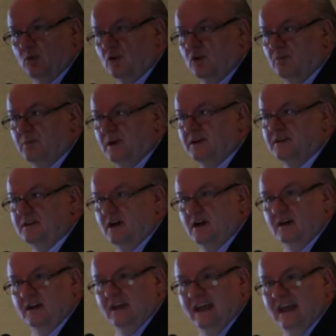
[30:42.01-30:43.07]
the world, but
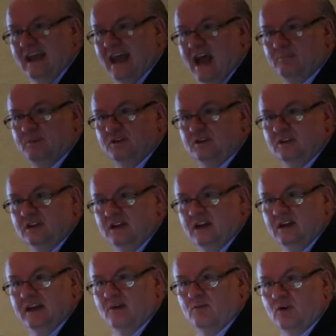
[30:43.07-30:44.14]
it happened to the
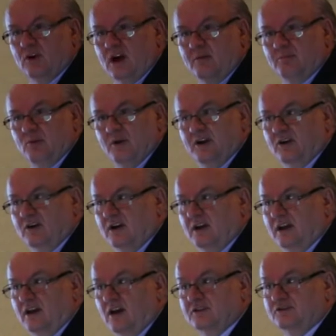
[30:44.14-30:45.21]
network operator
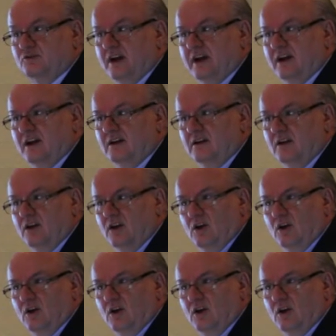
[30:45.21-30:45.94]
in Australia